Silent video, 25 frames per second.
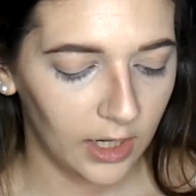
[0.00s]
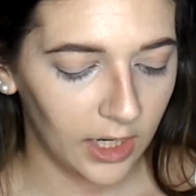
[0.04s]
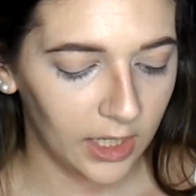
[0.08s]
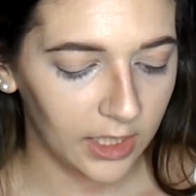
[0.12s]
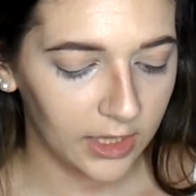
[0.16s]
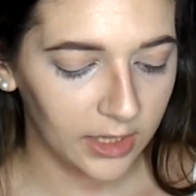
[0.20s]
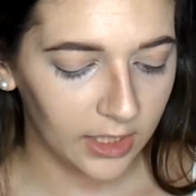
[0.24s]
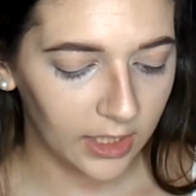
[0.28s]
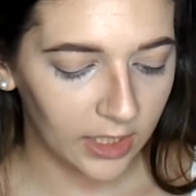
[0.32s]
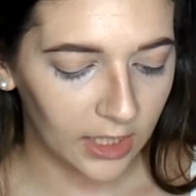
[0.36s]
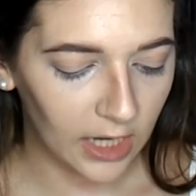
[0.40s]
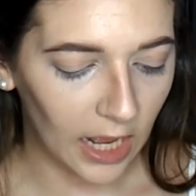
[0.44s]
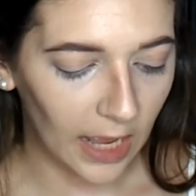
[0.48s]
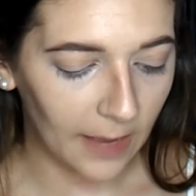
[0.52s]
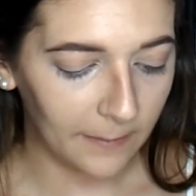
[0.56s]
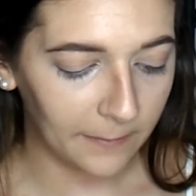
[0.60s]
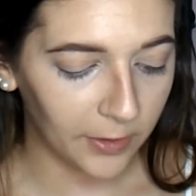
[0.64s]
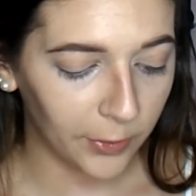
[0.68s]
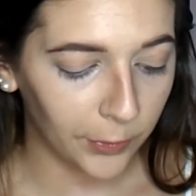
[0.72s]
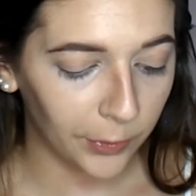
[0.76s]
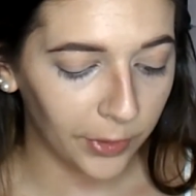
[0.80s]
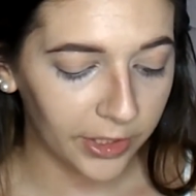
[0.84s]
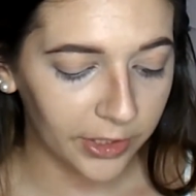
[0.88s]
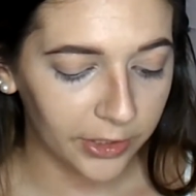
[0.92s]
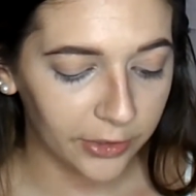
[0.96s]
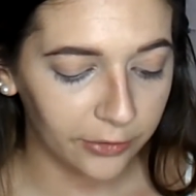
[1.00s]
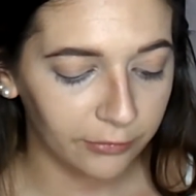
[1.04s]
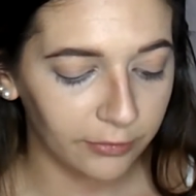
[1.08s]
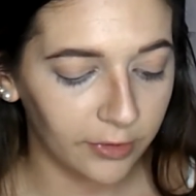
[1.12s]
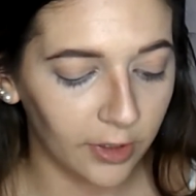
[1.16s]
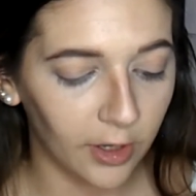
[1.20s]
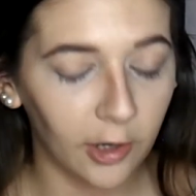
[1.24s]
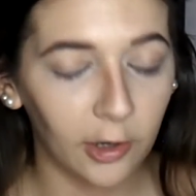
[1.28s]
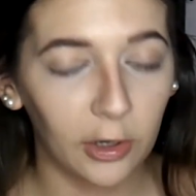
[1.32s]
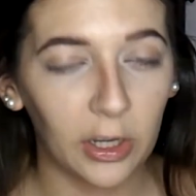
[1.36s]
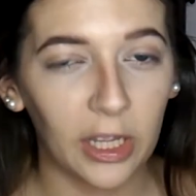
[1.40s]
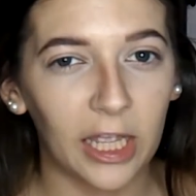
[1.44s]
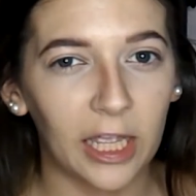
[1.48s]
And then I'm going to
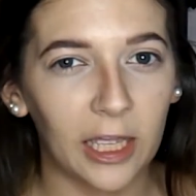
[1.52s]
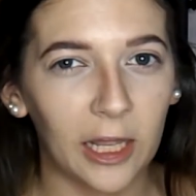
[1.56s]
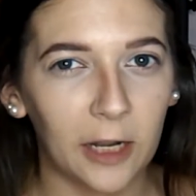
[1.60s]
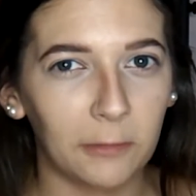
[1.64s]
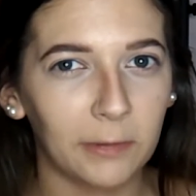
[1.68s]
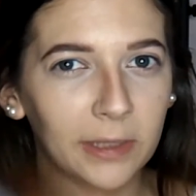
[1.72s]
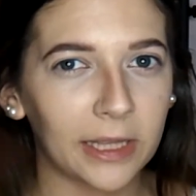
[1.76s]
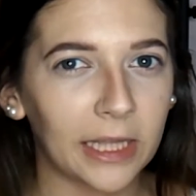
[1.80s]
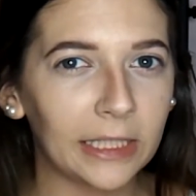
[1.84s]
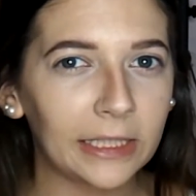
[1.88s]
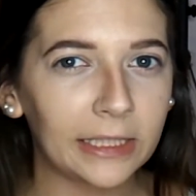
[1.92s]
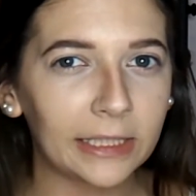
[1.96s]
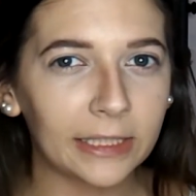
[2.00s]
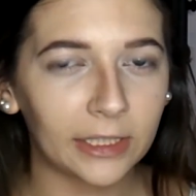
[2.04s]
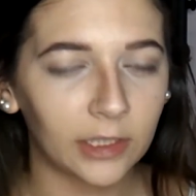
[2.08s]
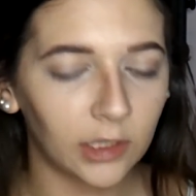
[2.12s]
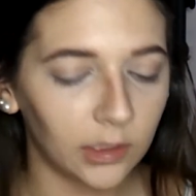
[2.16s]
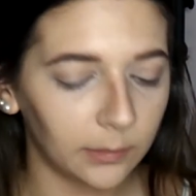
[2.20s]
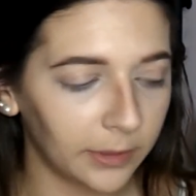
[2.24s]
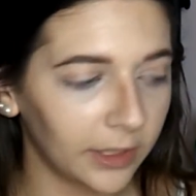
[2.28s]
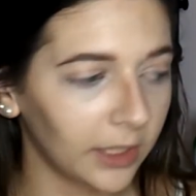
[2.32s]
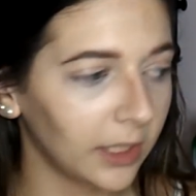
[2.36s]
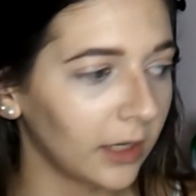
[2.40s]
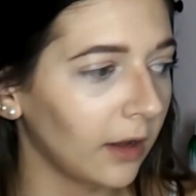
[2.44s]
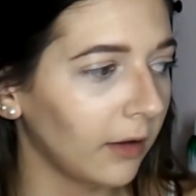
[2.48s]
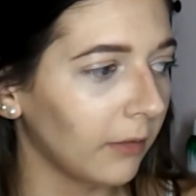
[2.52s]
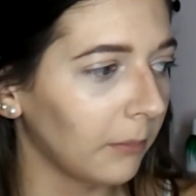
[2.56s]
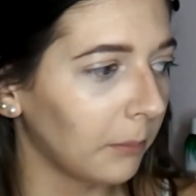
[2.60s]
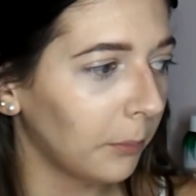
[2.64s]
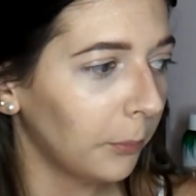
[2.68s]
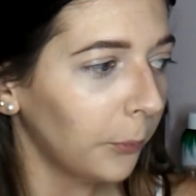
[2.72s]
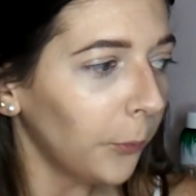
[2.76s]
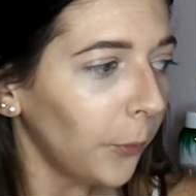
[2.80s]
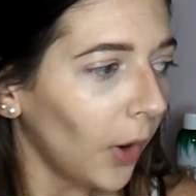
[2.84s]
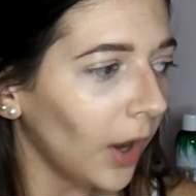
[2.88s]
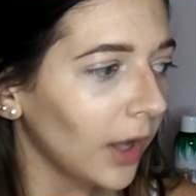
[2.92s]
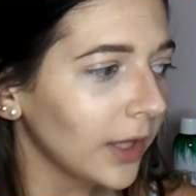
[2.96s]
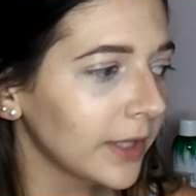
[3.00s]
go in with a little bit of
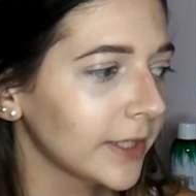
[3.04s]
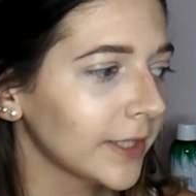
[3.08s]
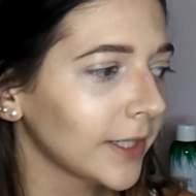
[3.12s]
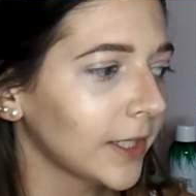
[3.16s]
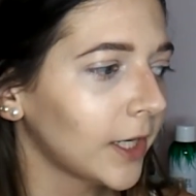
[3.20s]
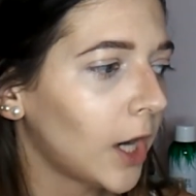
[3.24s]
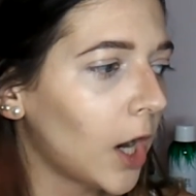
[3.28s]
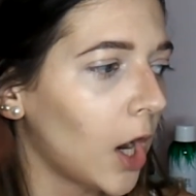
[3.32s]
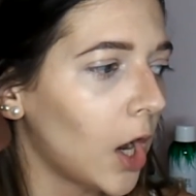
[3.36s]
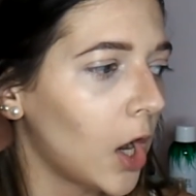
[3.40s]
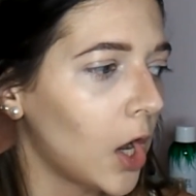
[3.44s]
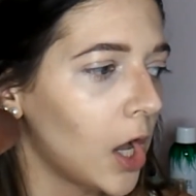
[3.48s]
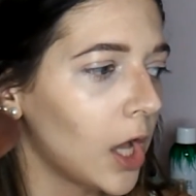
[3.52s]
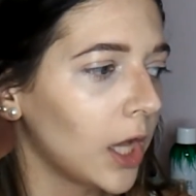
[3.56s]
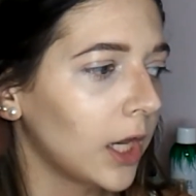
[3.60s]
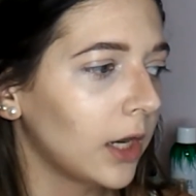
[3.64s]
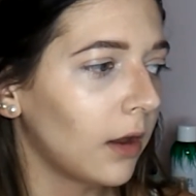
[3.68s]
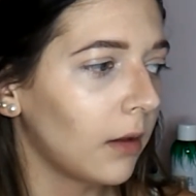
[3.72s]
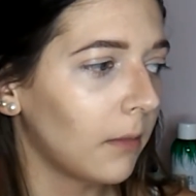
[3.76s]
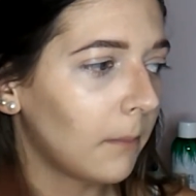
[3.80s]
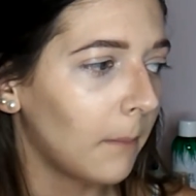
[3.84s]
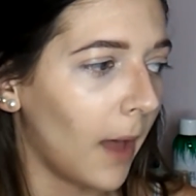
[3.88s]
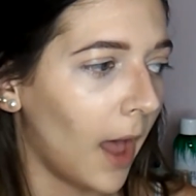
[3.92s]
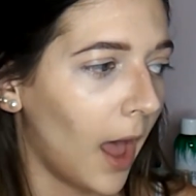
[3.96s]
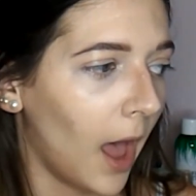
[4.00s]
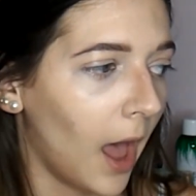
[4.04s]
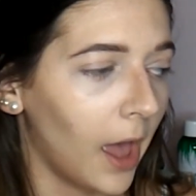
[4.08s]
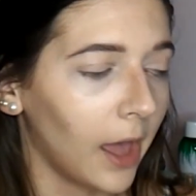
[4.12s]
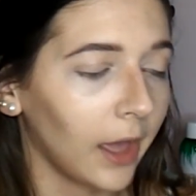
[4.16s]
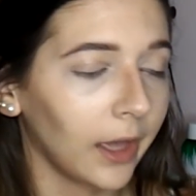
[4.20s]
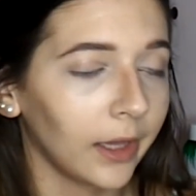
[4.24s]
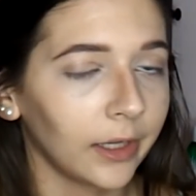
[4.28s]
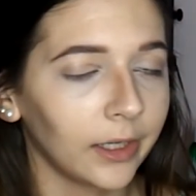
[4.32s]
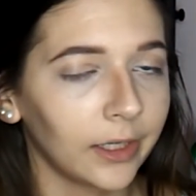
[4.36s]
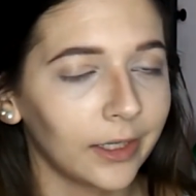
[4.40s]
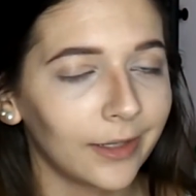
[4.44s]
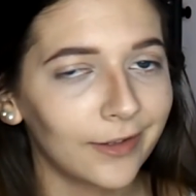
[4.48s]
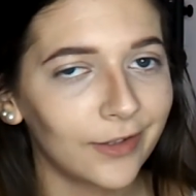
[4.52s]
bronzer on
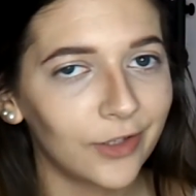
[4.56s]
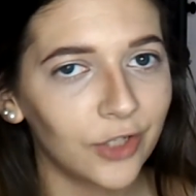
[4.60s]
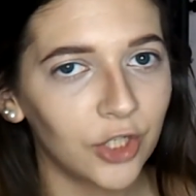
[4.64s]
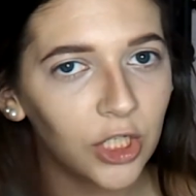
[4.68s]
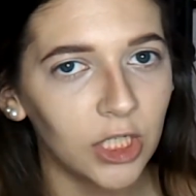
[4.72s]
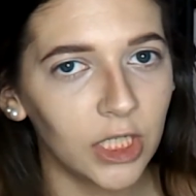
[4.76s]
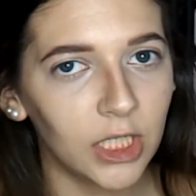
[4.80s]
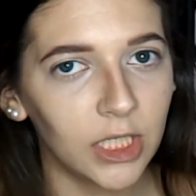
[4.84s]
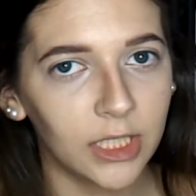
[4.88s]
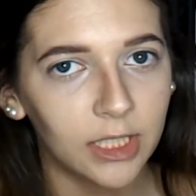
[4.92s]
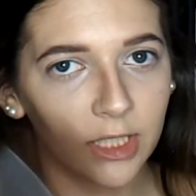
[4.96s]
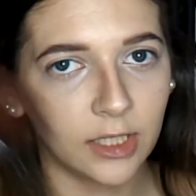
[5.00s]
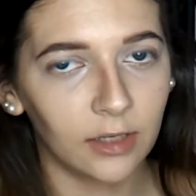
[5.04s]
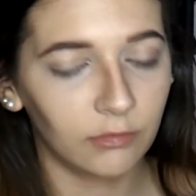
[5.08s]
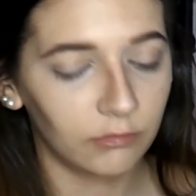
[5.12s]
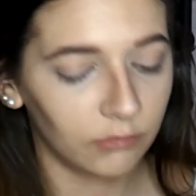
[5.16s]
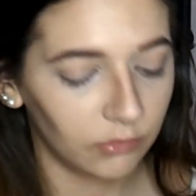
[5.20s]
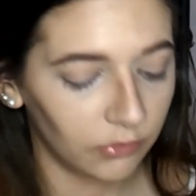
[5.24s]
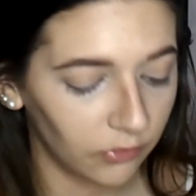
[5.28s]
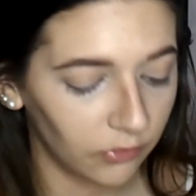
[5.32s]
my cheeks and